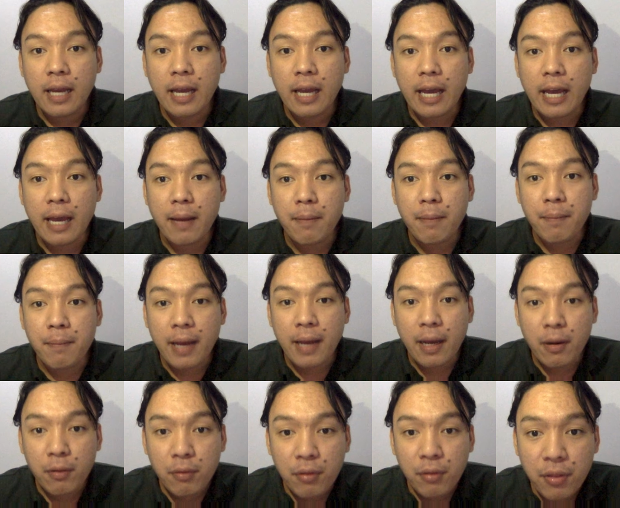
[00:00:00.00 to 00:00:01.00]
a
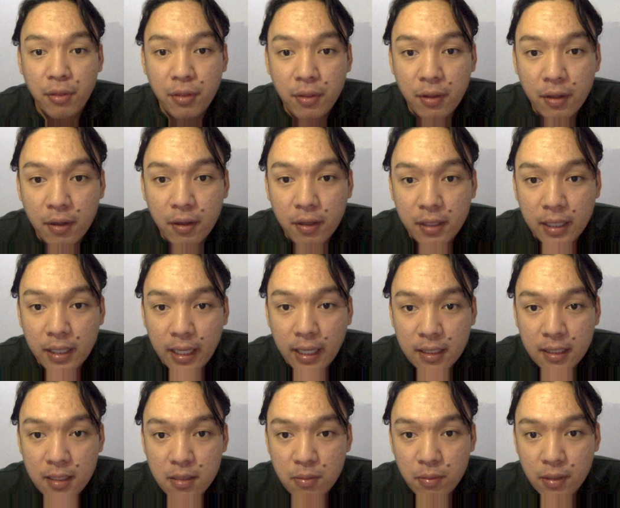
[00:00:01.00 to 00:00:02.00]
mouth, okay,
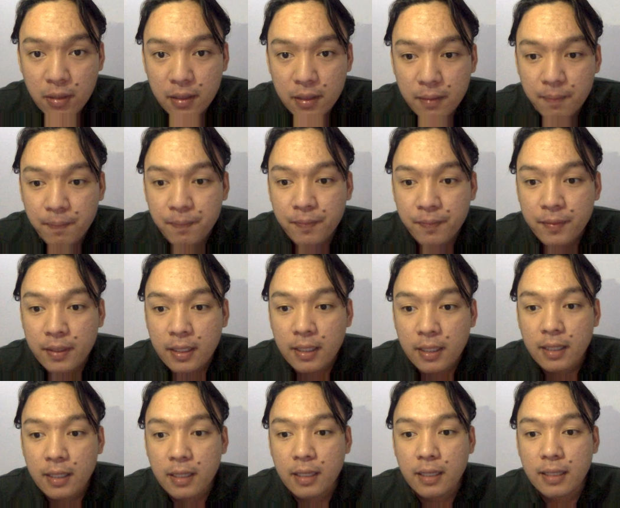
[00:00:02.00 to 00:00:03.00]
this one,
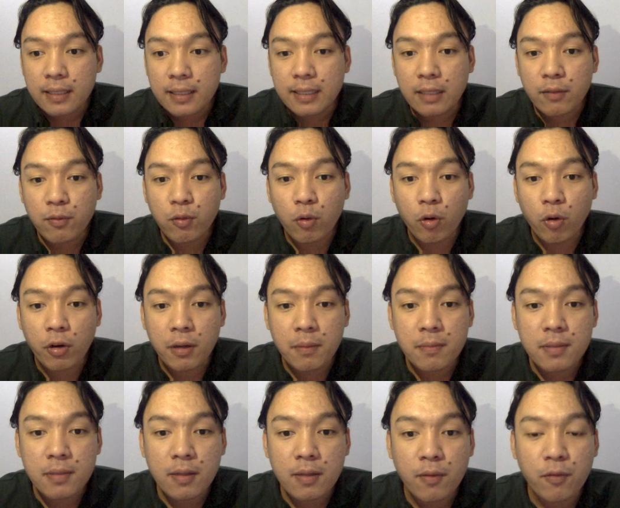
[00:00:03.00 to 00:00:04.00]
that
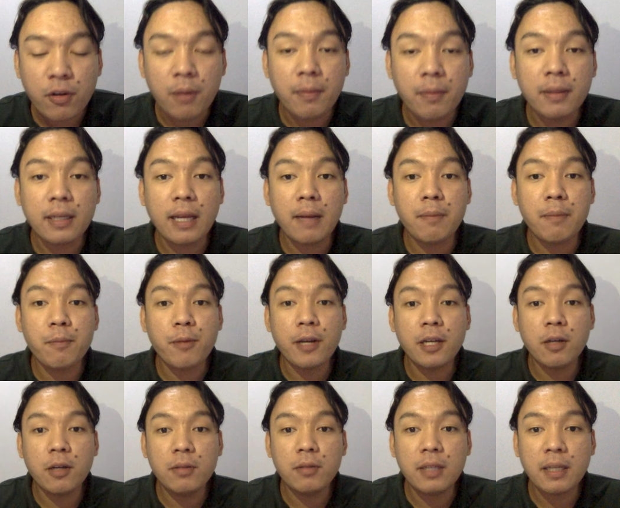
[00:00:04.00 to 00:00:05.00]
forms from an
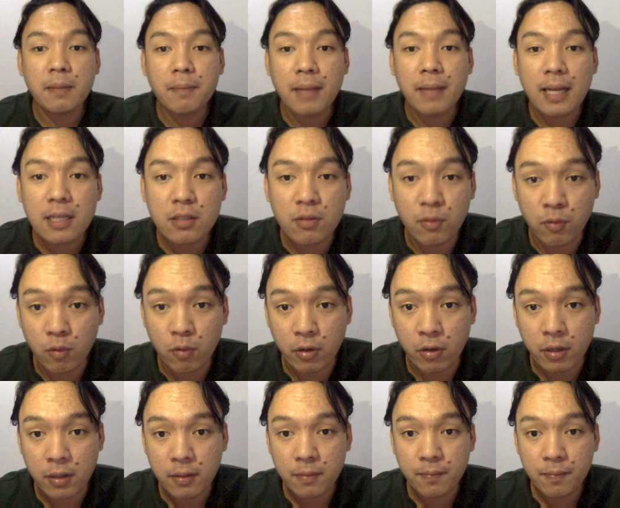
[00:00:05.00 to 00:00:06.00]
embryonic blastophore.
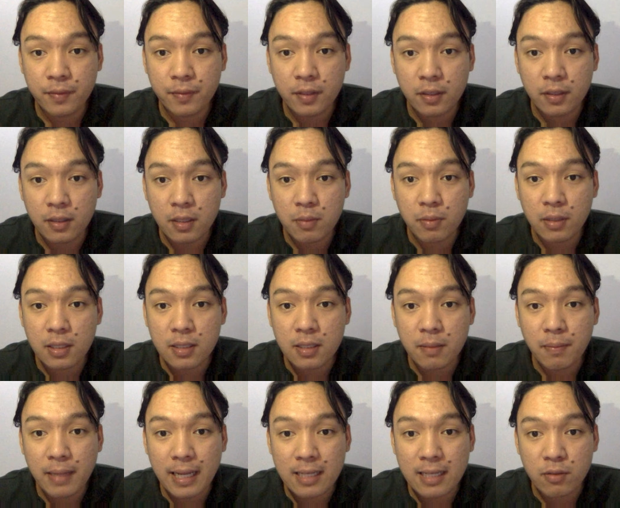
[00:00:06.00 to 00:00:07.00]
So this one is a
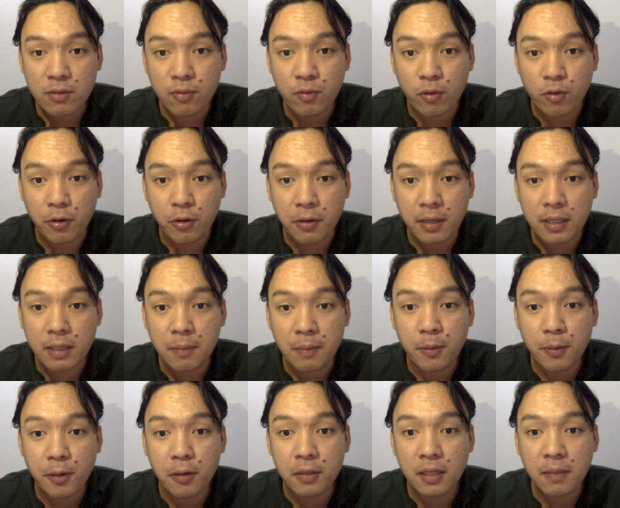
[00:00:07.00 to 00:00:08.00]
blastophore, an
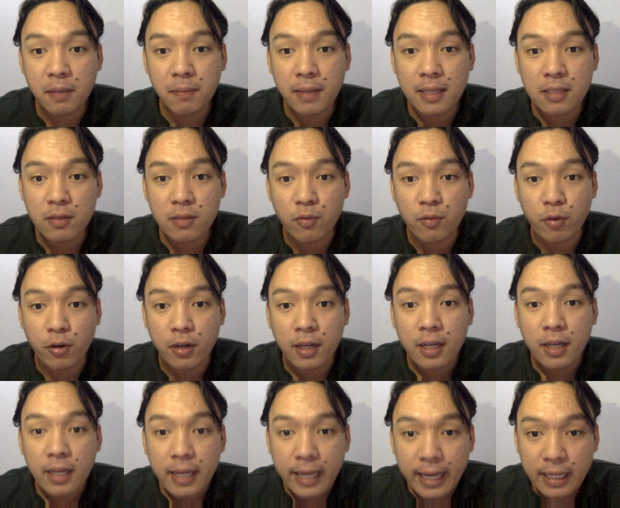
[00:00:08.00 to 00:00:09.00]
embryonic blastophore,
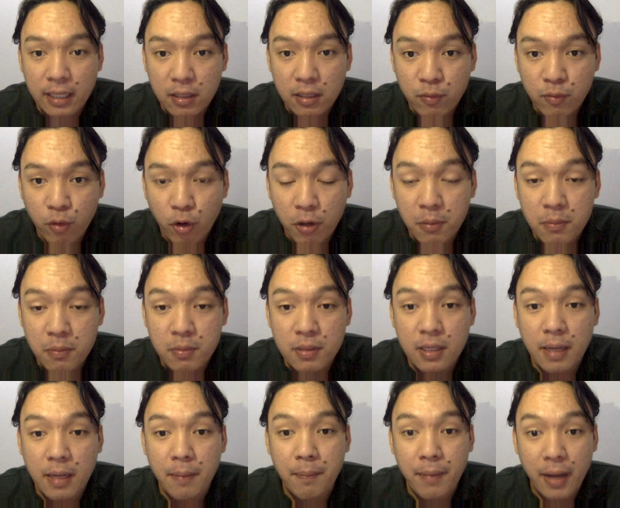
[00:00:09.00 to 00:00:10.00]
and it forms
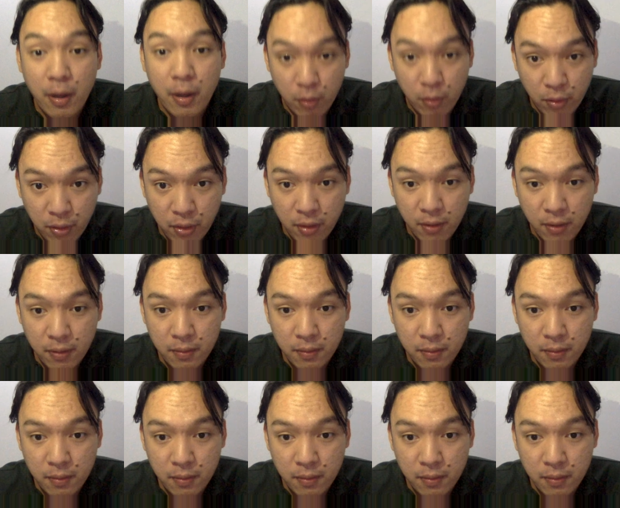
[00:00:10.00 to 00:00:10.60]
a mouth.